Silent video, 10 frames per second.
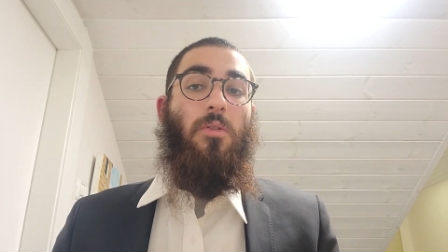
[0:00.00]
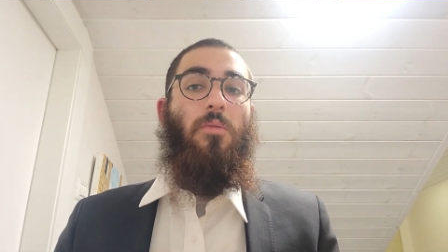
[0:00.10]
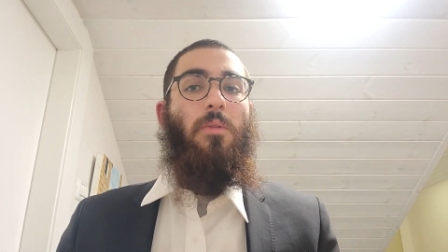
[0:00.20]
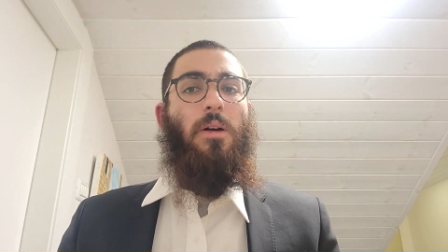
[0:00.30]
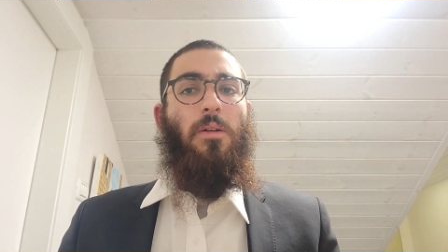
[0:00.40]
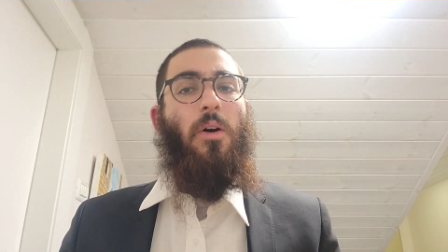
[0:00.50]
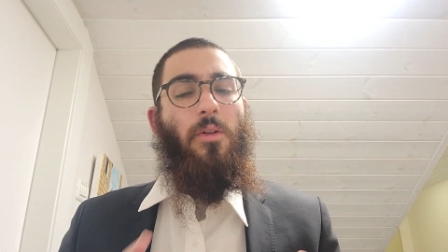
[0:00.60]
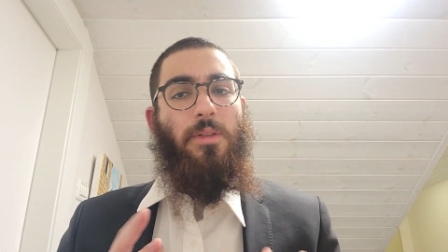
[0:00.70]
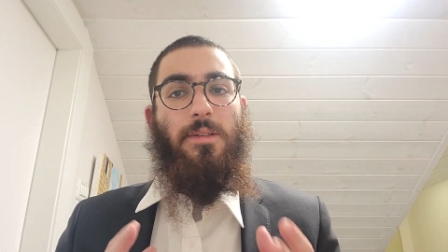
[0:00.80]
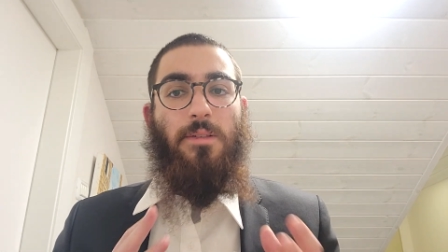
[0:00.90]
Well,
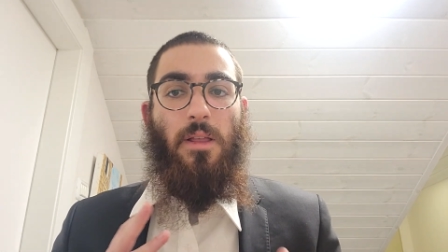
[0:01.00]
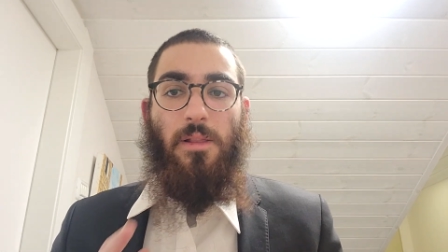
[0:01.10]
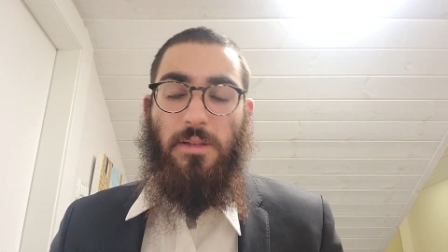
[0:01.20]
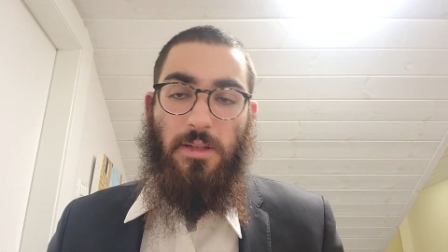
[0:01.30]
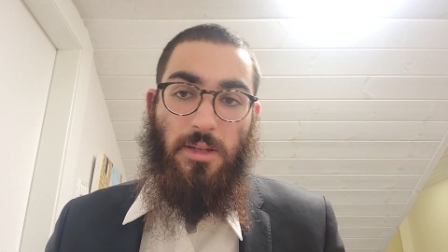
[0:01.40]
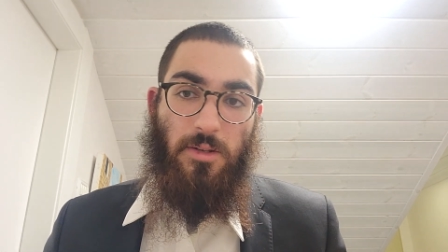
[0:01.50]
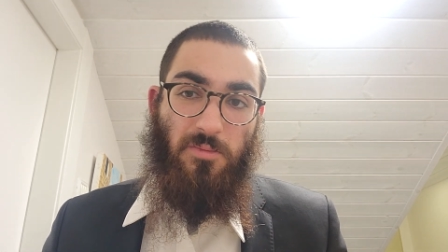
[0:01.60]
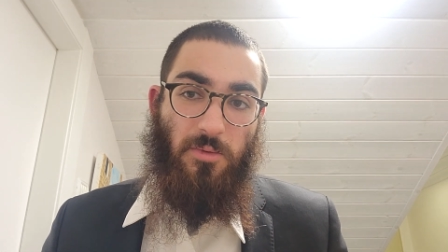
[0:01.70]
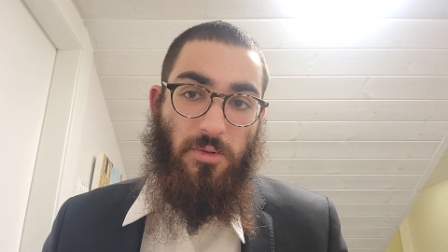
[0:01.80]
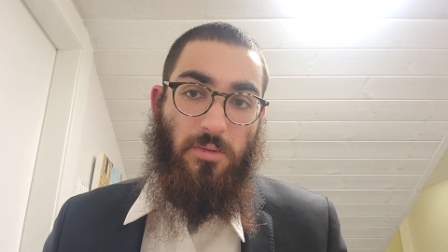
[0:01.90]
all these details
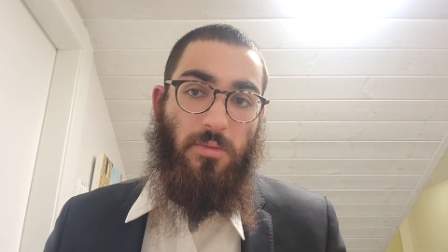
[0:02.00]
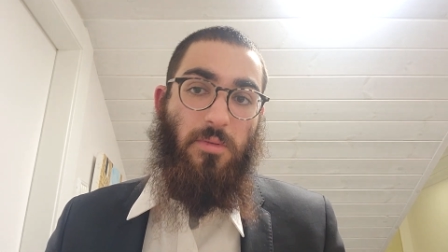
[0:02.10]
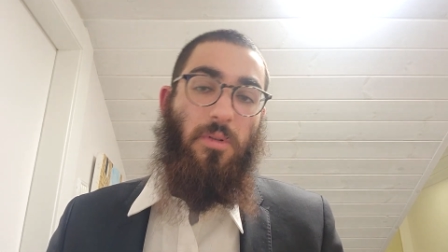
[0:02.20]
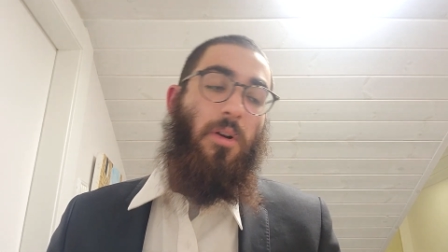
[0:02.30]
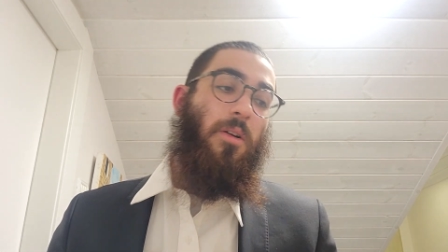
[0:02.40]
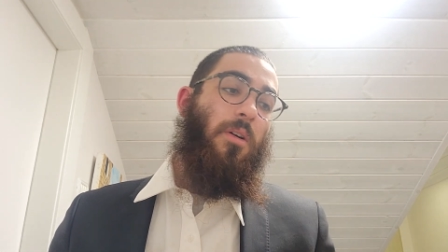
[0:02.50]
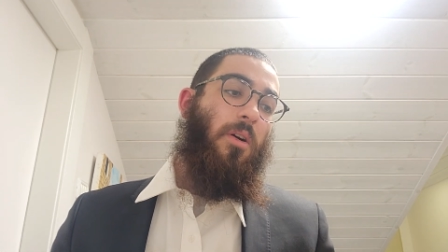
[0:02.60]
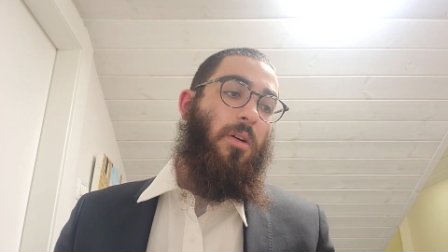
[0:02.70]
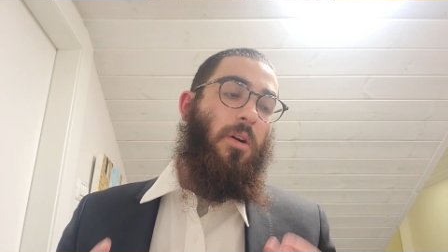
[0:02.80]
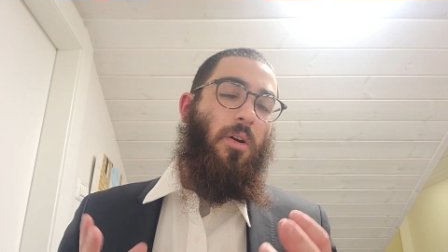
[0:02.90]
will are
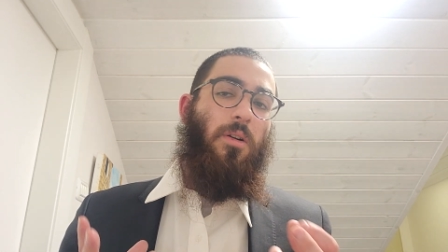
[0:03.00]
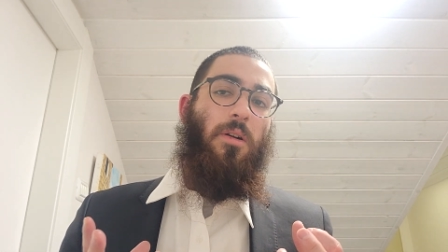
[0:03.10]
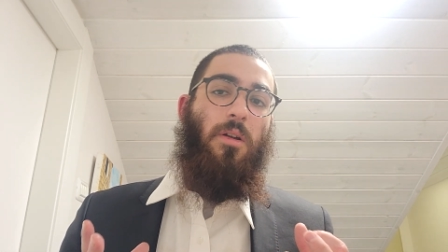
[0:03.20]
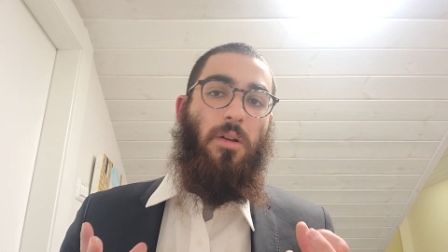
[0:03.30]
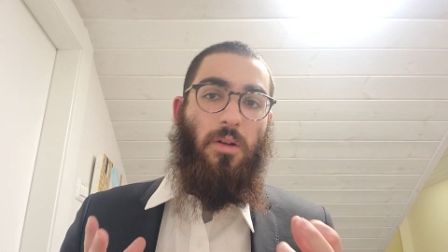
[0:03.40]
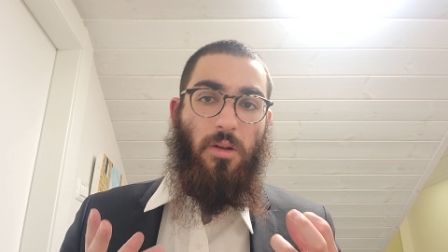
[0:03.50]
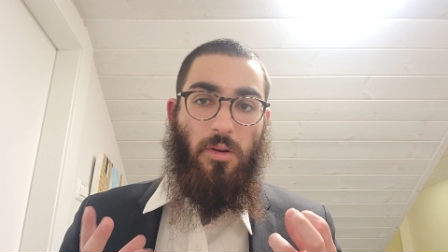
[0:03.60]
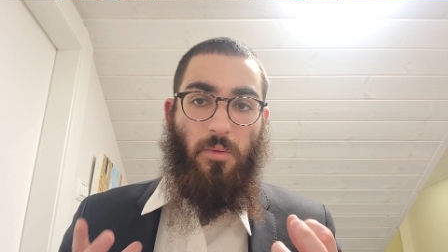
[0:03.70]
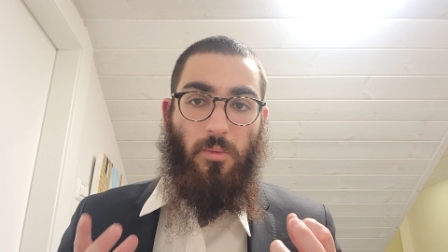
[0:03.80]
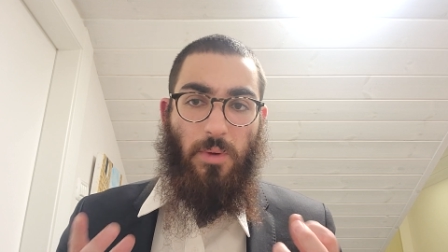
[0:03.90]
are are
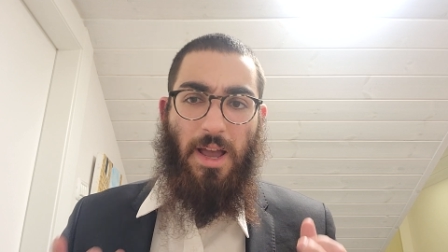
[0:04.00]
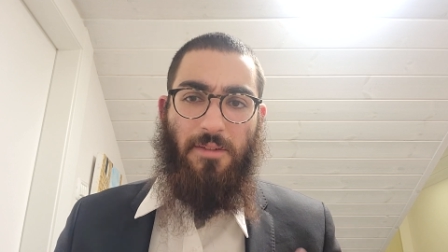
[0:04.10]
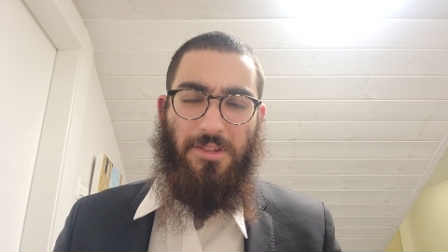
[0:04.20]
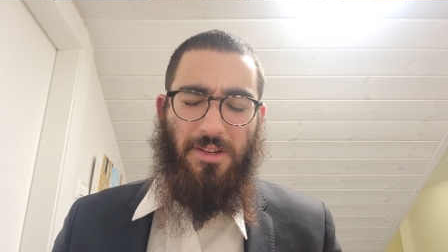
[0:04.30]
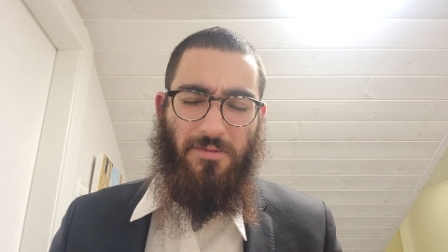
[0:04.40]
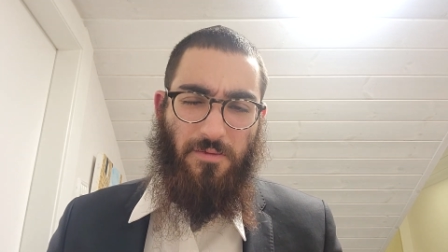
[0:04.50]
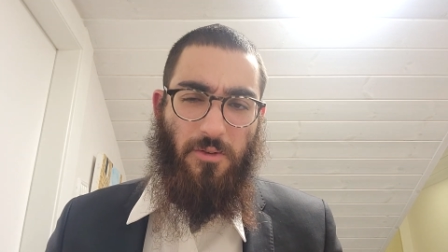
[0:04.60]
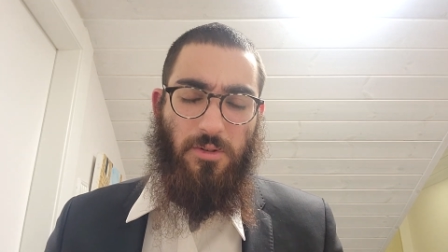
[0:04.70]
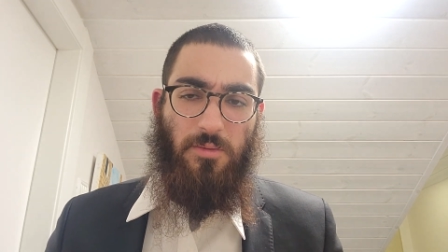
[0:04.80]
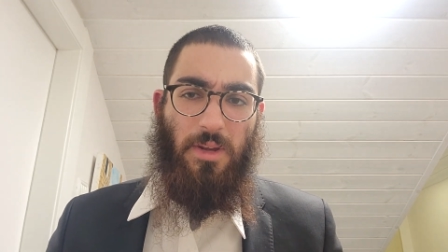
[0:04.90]
we have to
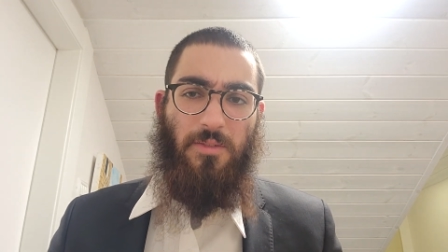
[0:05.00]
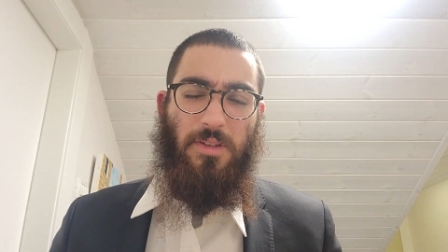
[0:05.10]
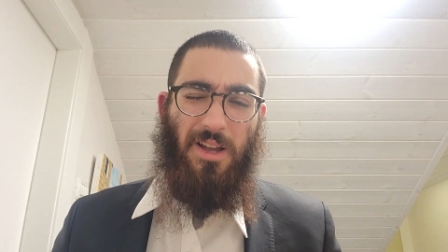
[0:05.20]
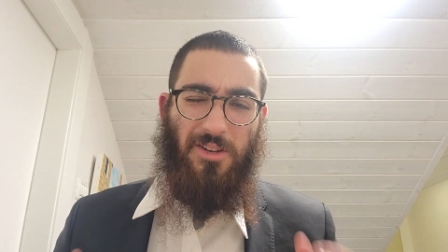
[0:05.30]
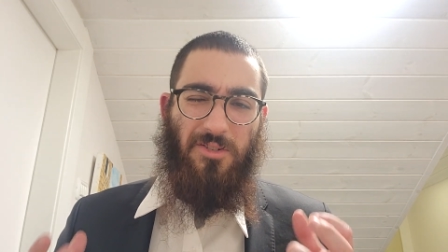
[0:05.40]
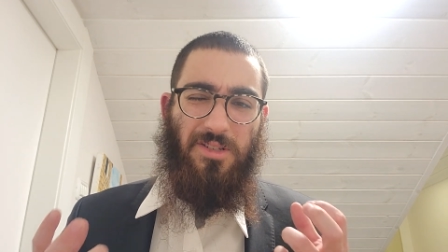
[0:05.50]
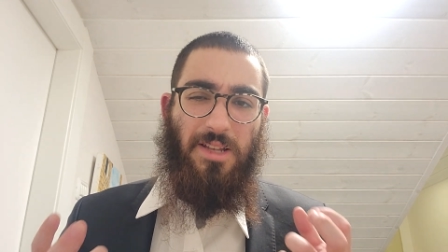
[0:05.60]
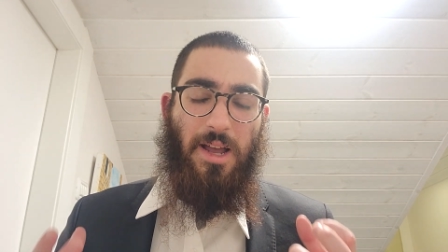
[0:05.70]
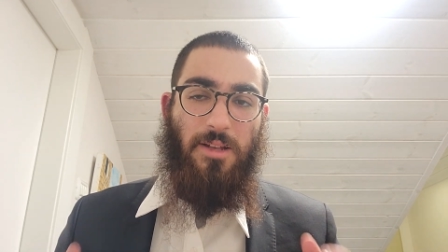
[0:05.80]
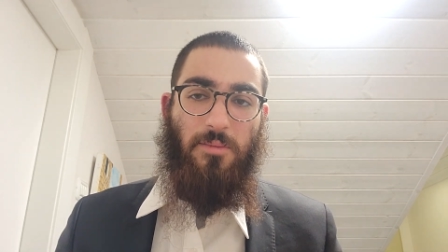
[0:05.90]
first we have to
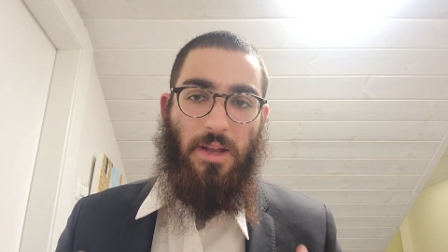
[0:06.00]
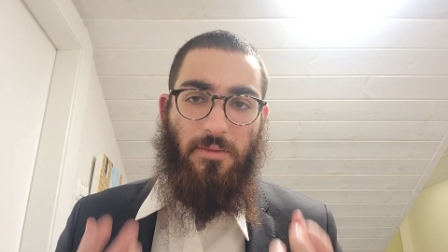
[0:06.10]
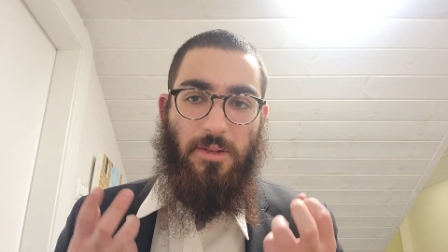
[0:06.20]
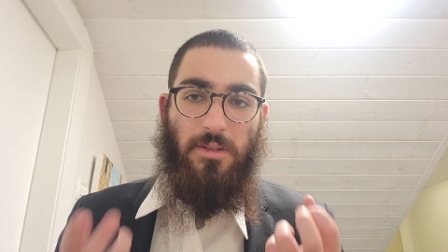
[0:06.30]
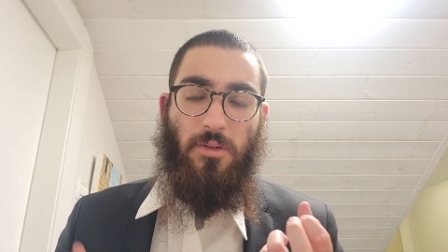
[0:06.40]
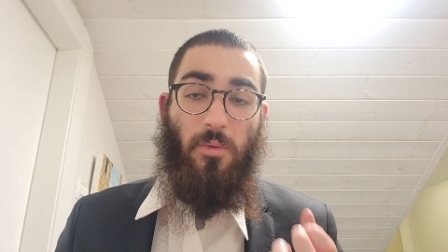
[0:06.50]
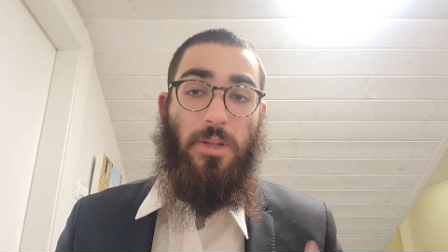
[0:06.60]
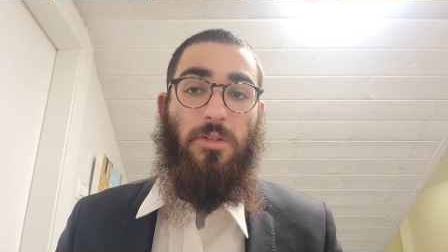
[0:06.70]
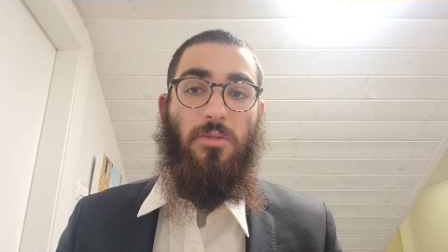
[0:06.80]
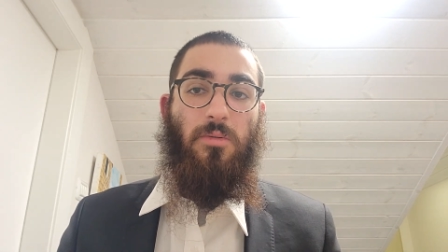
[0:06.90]
understand, we have to go
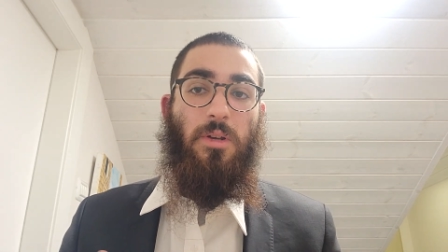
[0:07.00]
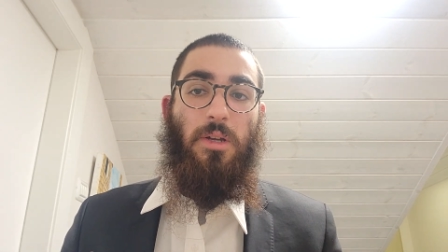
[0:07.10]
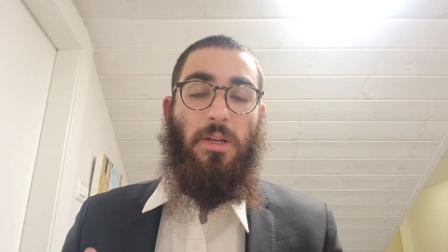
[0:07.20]
into.